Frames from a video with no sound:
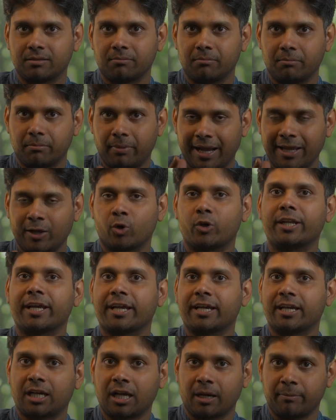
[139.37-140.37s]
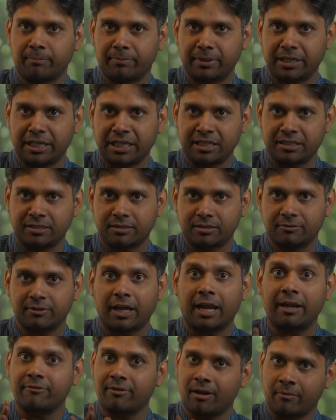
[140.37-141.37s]
biotech companies
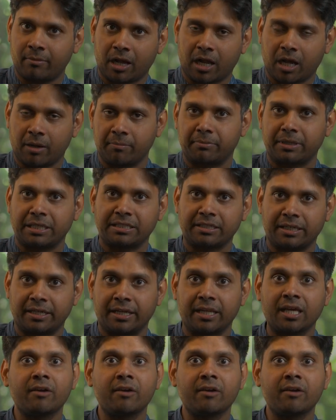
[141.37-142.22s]
and pharma companies in